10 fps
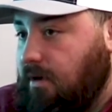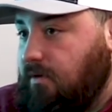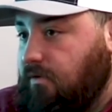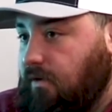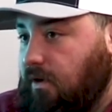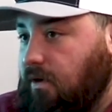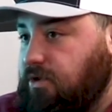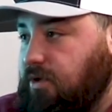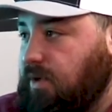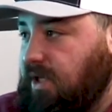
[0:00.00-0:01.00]
So
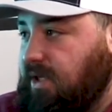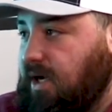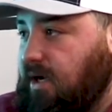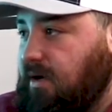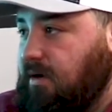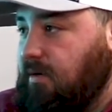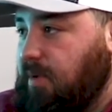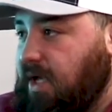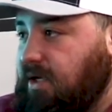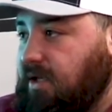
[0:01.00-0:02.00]
she went there,
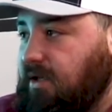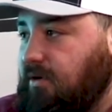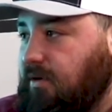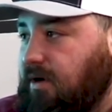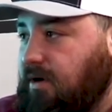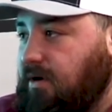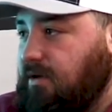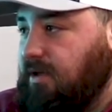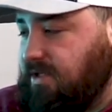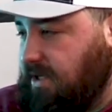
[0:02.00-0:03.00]
banged on the door.
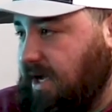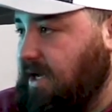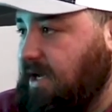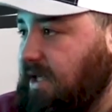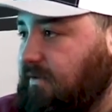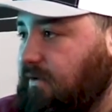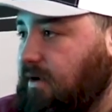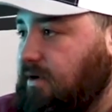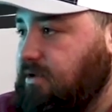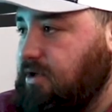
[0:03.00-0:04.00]
This guy didn't
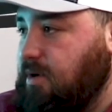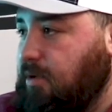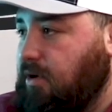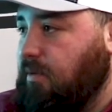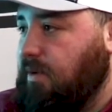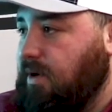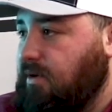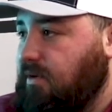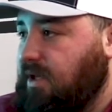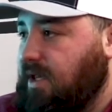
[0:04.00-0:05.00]
answer, so she broke a window
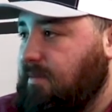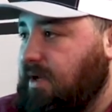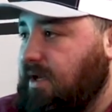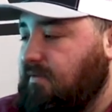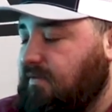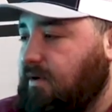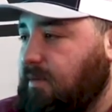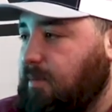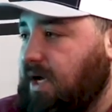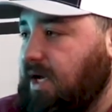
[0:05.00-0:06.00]
and climbed in and found a
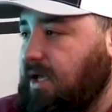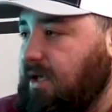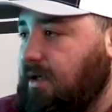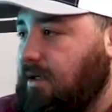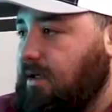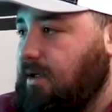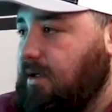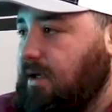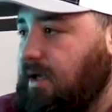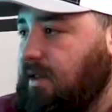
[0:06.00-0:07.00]
body.
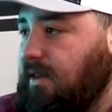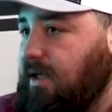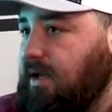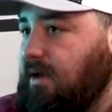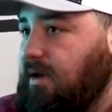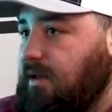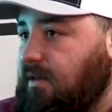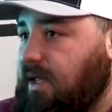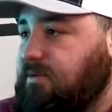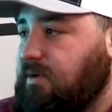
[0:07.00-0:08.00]
And then
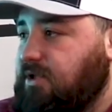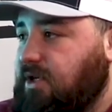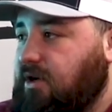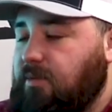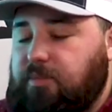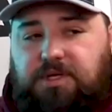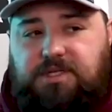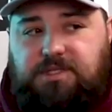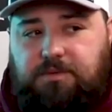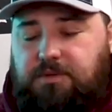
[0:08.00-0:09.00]
that's when she called the police.
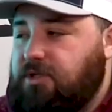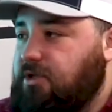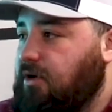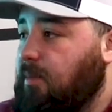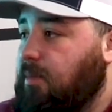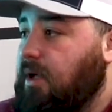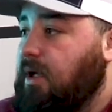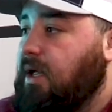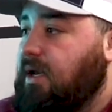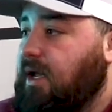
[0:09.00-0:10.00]
The police showed up,
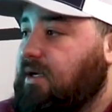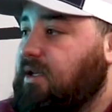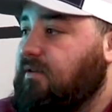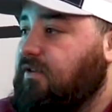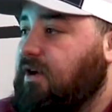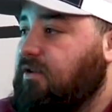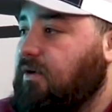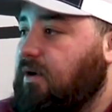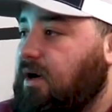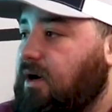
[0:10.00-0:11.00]
knocked on the front
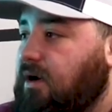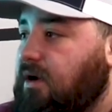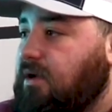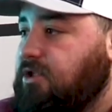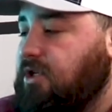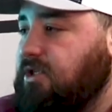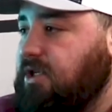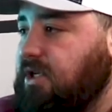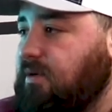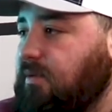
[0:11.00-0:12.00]
door because
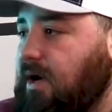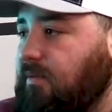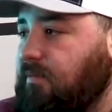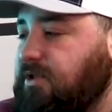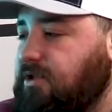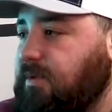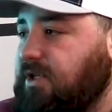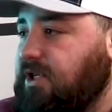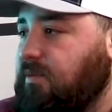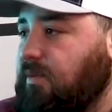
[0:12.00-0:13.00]
she didn't. I'm assuming
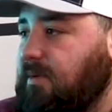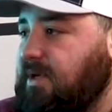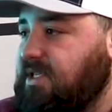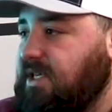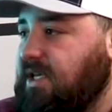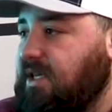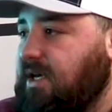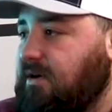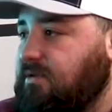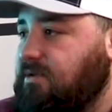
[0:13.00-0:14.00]
she didn't want to be seen in the
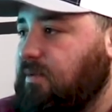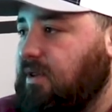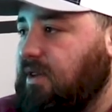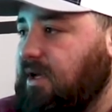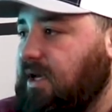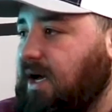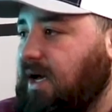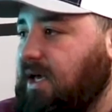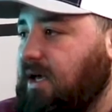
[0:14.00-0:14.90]
house with the guy.